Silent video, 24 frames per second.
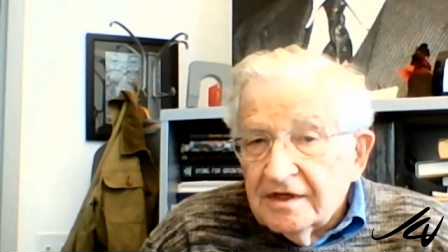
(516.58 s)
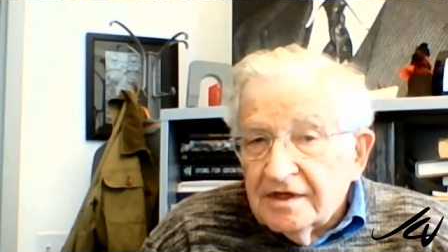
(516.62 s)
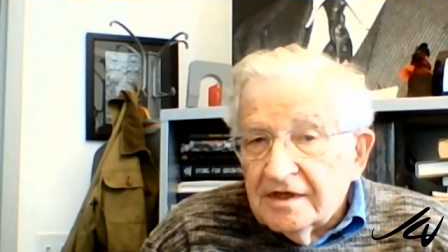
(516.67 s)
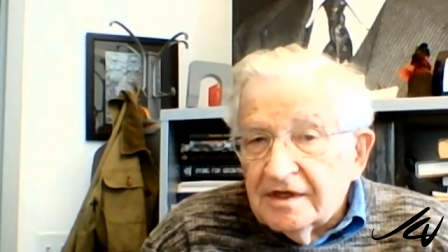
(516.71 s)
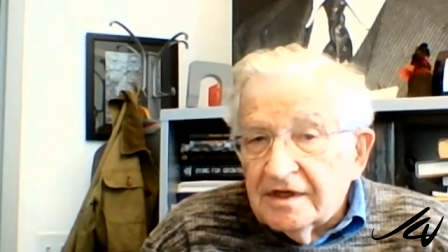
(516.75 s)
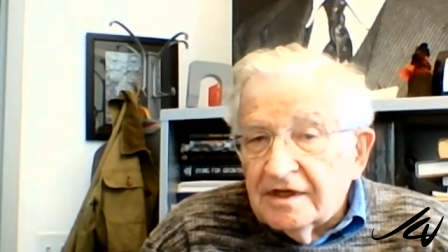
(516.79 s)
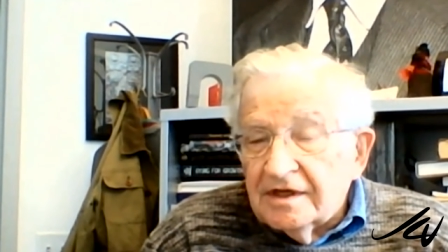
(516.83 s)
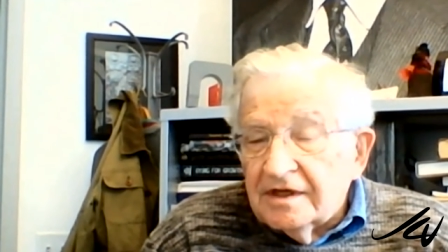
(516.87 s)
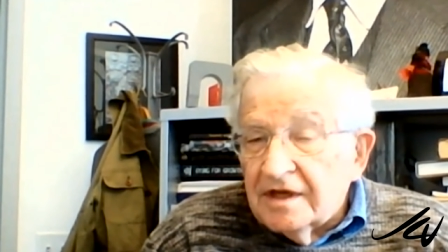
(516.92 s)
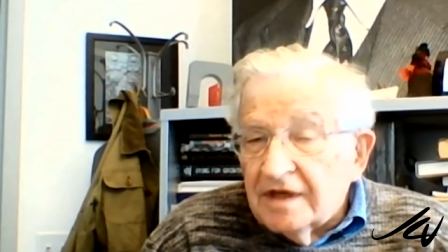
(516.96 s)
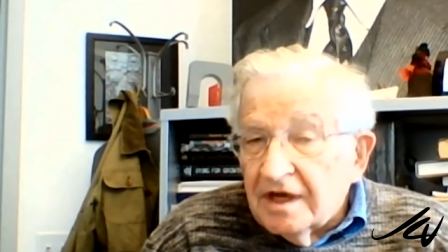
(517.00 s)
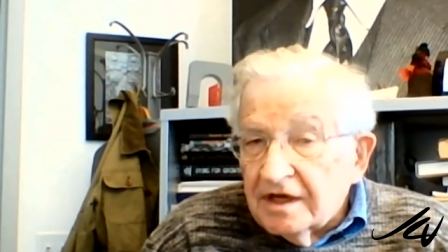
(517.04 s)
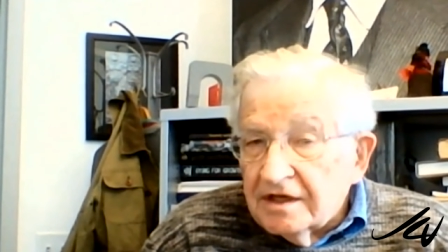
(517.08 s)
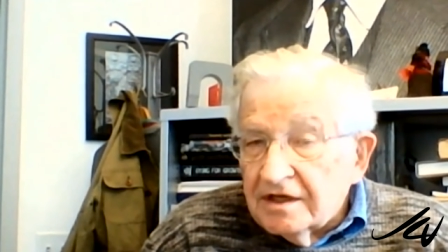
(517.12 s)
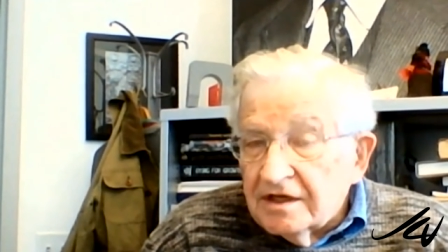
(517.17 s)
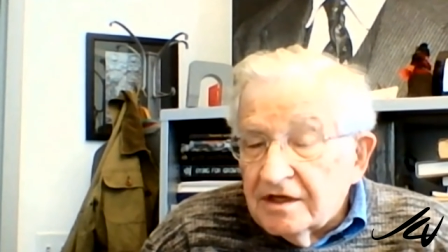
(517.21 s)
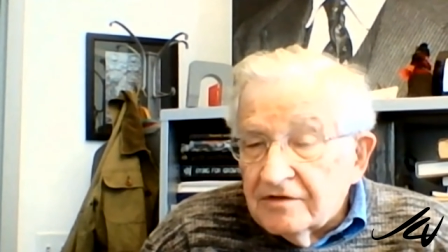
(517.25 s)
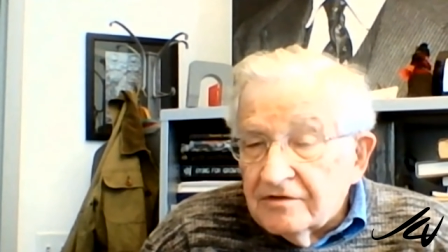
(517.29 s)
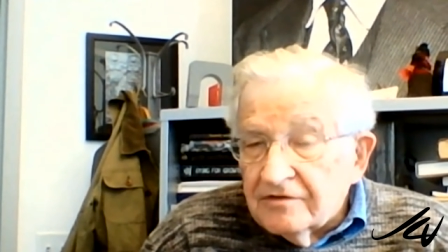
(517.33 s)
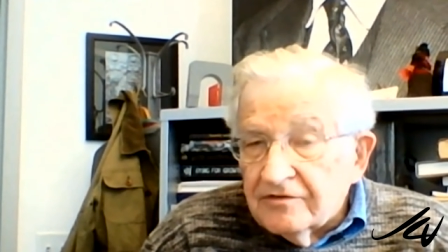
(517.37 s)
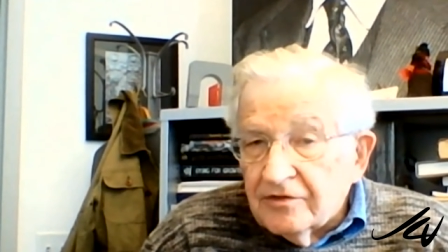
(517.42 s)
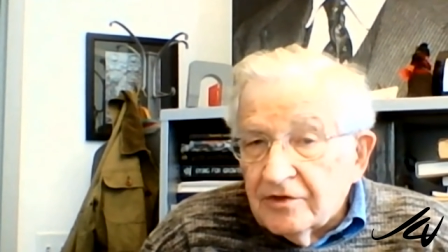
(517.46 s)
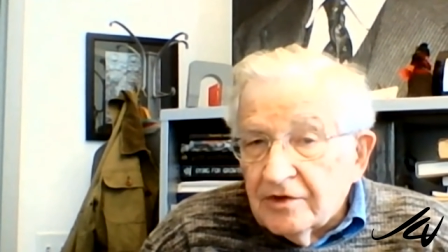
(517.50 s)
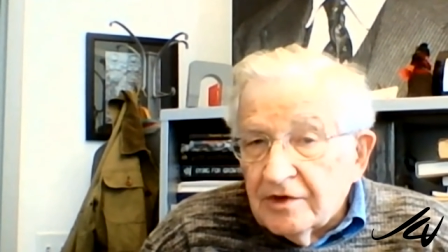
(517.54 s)
In
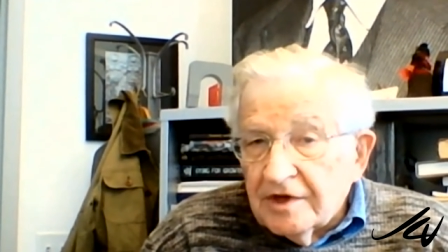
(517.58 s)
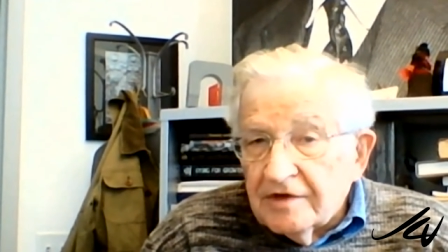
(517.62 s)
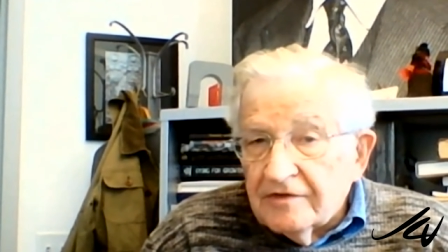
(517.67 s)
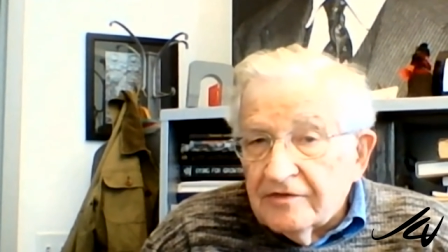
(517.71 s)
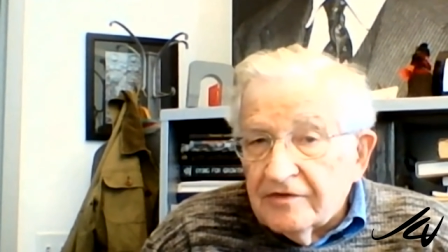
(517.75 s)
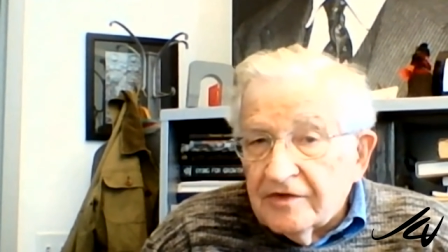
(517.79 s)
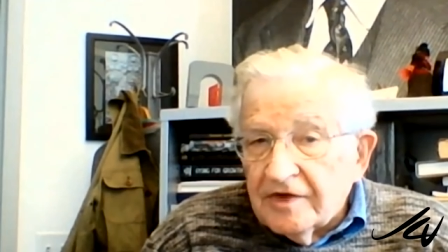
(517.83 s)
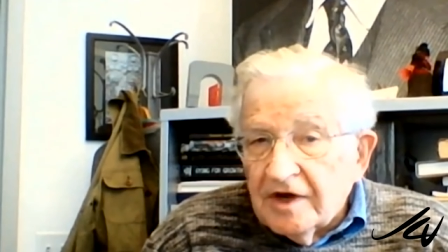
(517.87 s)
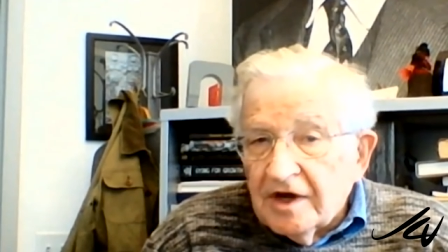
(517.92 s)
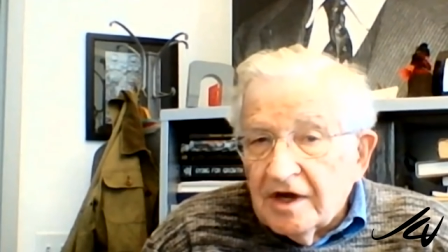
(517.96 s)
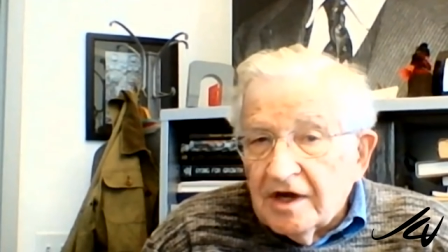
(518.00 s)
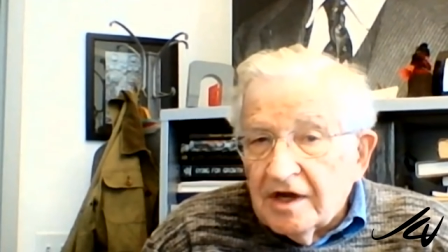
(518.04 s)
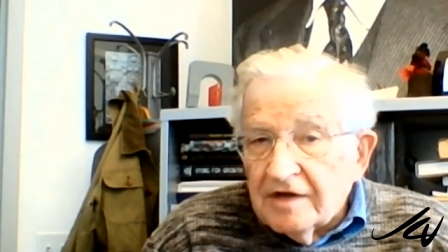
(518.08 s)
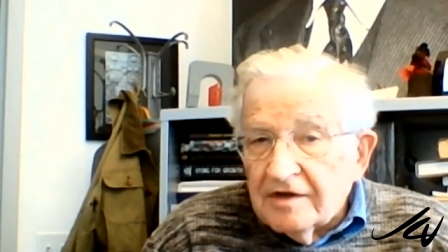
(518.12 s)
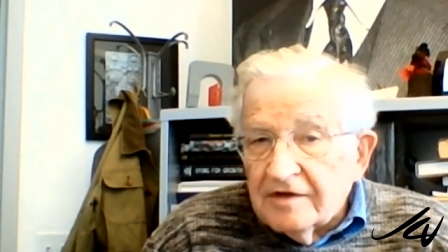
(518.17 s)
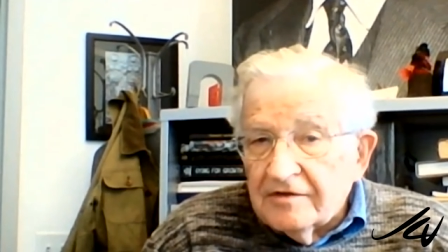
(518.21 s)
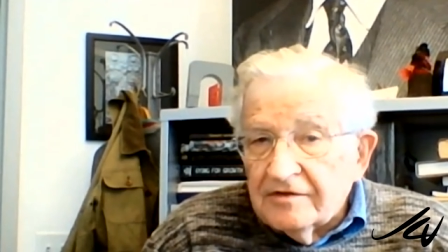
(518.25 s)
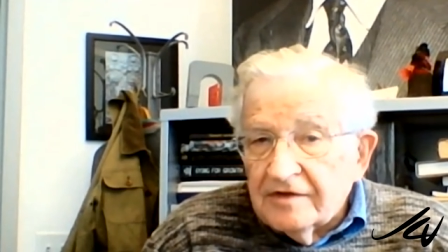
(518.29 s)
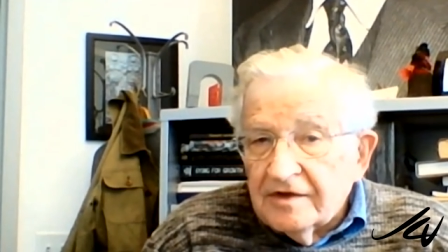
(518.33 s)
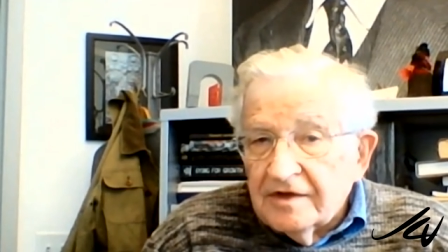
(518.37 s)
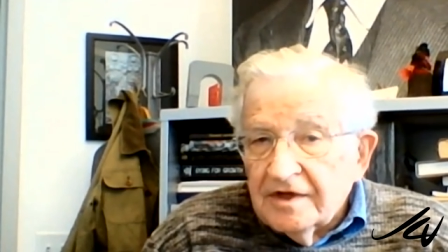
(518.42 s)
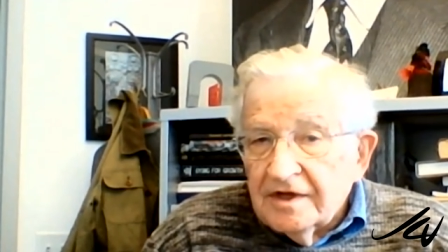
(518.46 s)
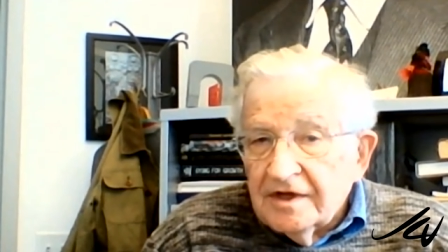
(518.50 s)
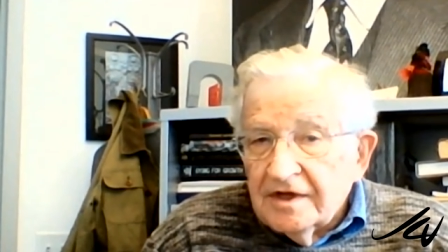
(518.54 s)
1945,
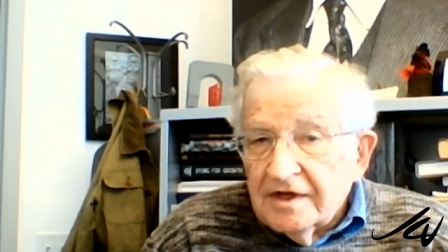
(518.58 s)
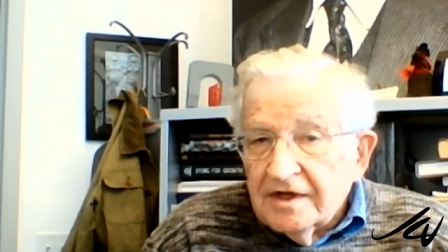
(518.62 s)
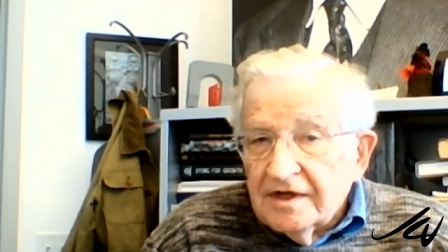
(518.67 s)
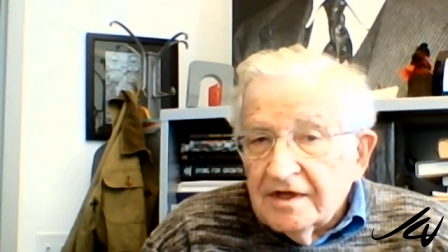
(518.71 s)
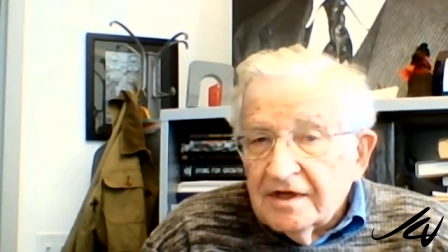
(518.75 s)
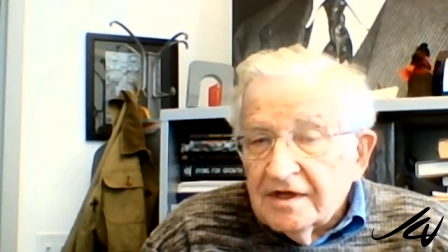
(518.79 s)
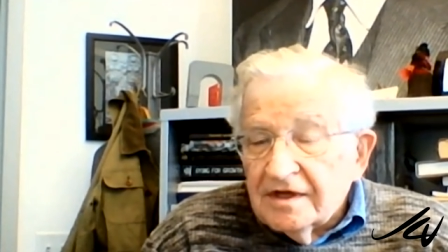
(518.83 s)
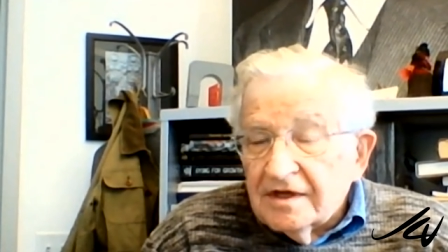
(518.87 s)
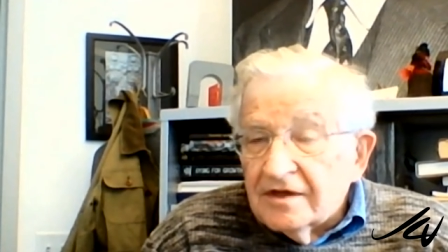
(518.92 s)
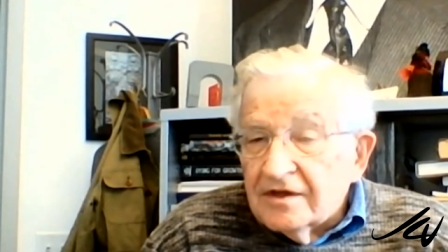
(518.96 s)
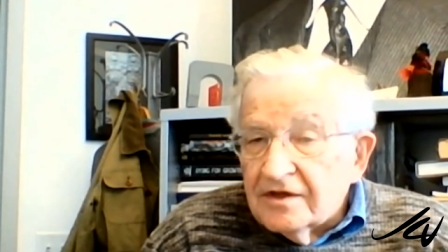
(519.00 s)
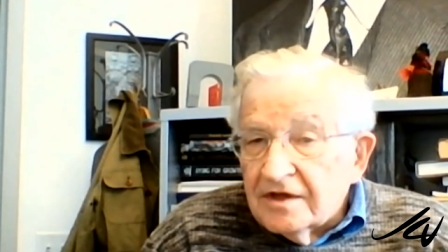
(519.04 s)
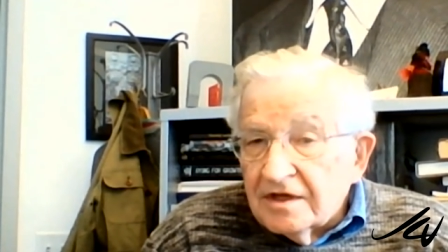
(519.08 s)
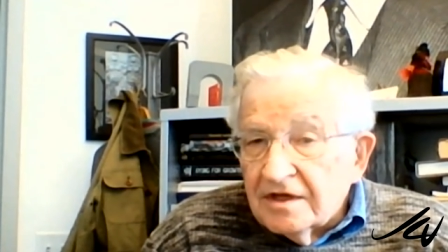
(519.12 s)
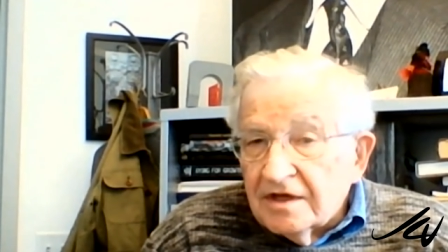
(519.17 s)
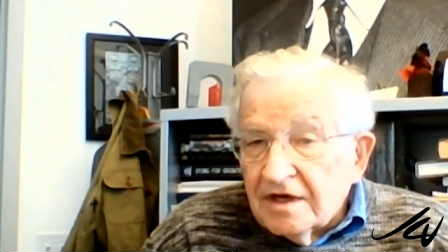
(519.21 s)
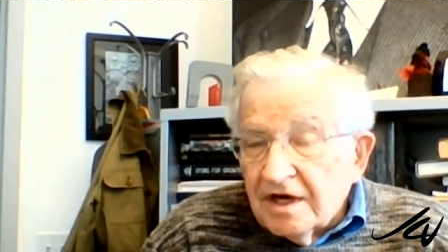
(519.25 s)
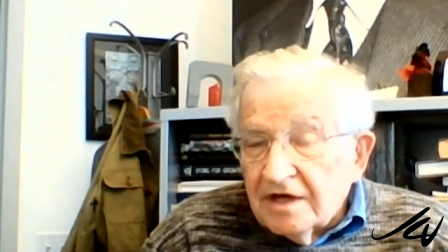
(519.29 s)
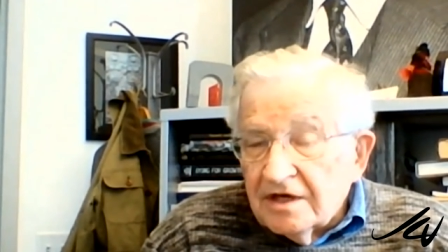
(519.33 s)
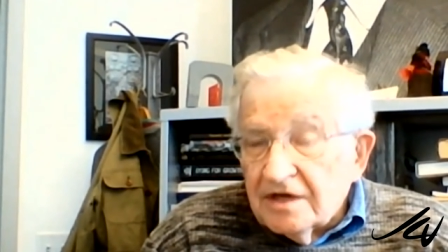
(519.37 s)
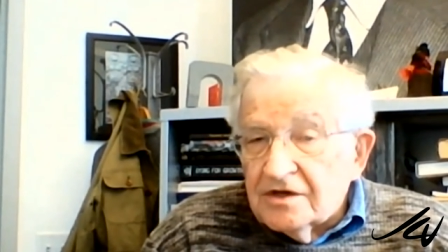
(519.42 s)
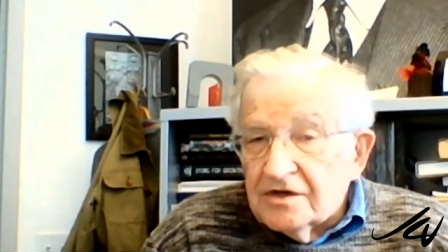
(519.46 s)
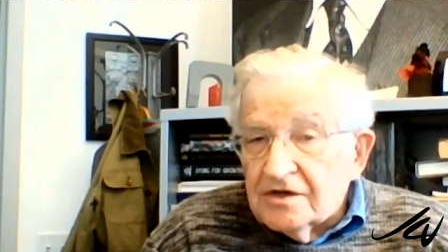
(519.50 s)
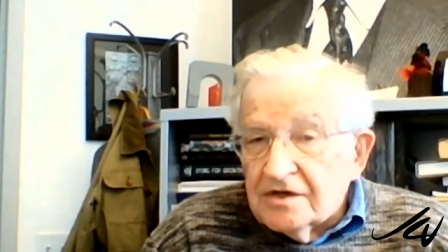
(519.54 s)
the
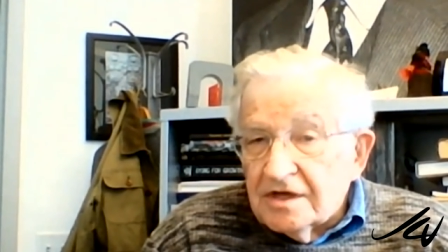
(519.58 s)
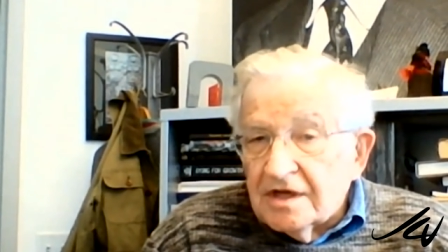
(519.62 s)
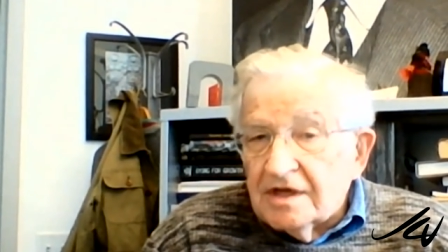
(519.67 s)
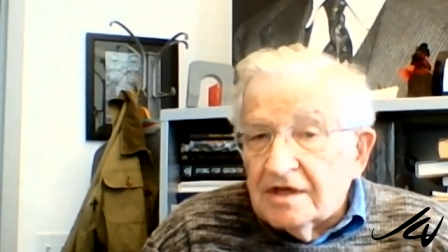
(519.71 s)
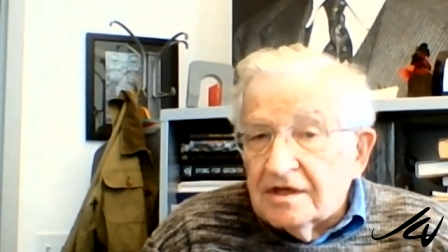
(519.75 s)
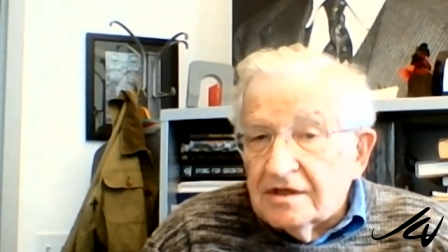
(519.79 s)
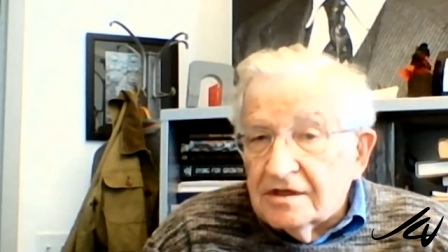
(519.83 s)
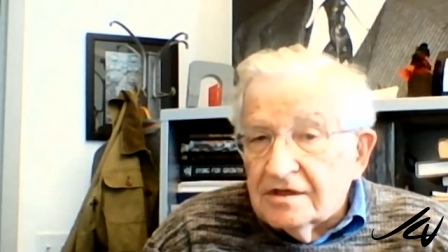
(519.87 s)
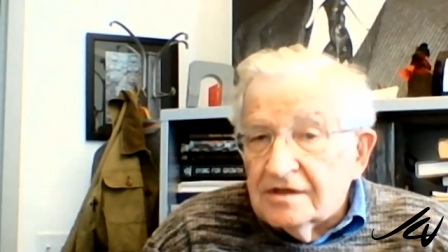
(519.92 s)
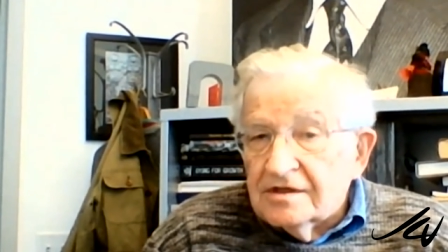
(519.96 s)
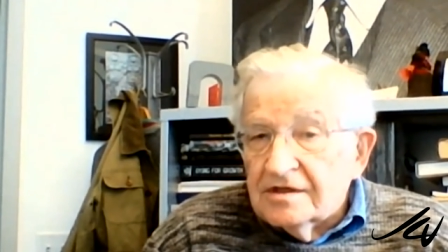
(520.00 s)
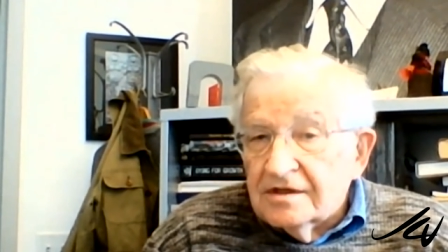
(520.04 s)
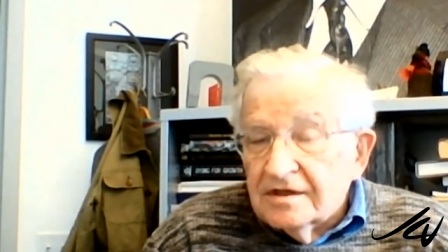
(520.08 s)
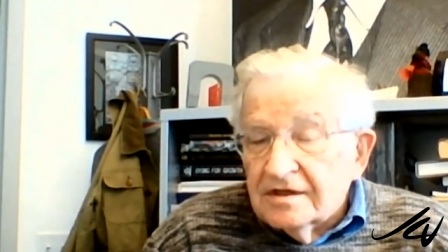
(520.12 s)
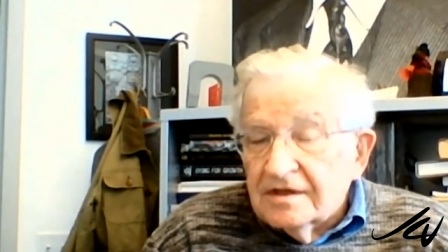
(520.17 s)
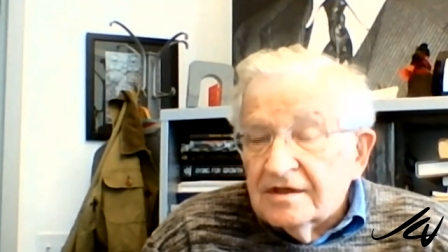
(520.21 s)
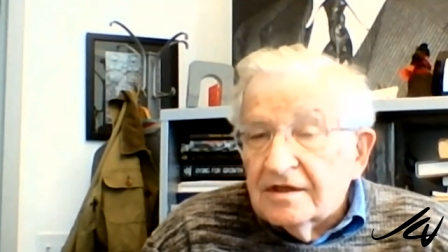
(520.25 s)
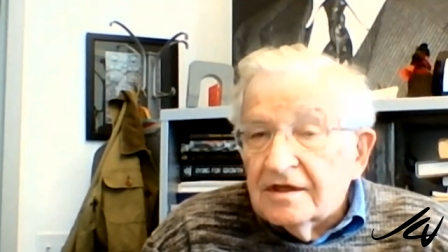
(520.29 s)
United States